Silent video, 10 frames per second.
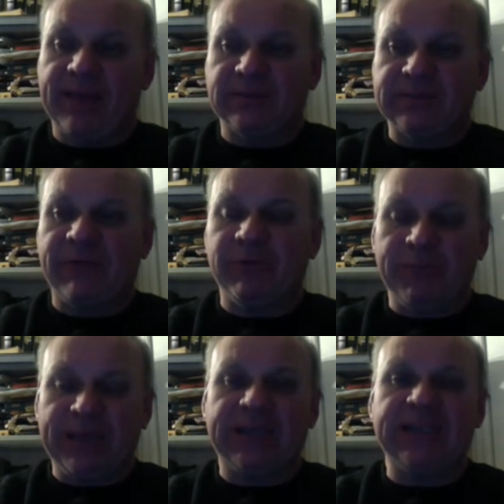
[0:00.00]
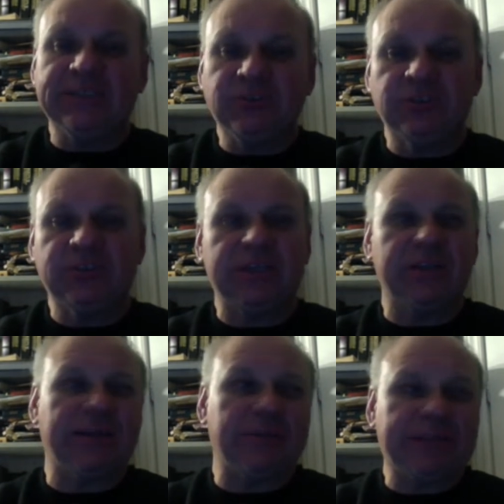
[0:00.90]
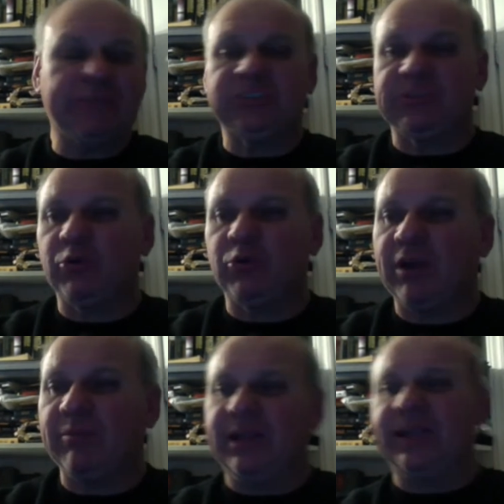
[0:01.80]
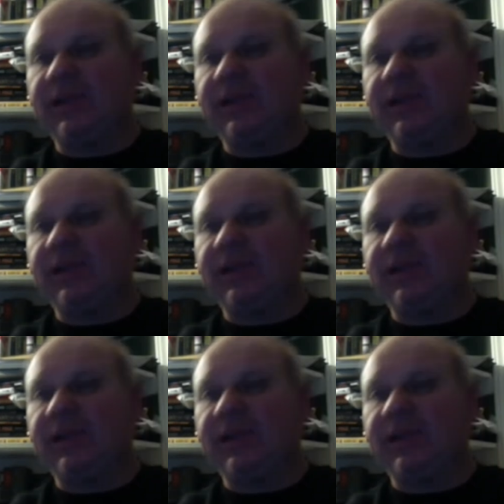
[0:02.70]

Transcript: that would make it an interesting. That would give it some credibility